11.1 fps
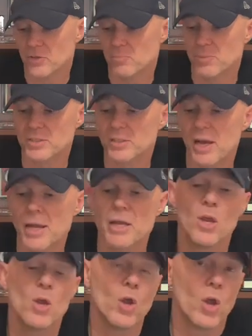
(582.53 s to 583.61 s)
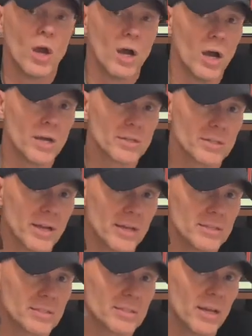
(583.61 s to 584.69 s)
But today
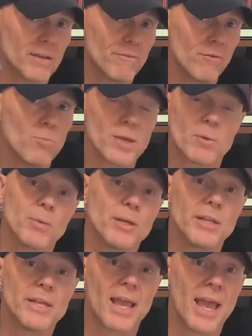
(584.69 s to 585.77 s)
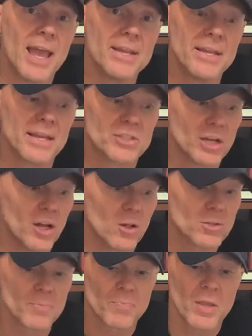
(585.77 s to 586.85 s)
is the day for Mick Pealing and Nick
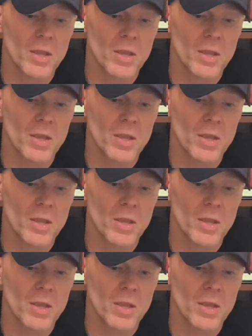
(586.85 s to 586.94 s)
Charles.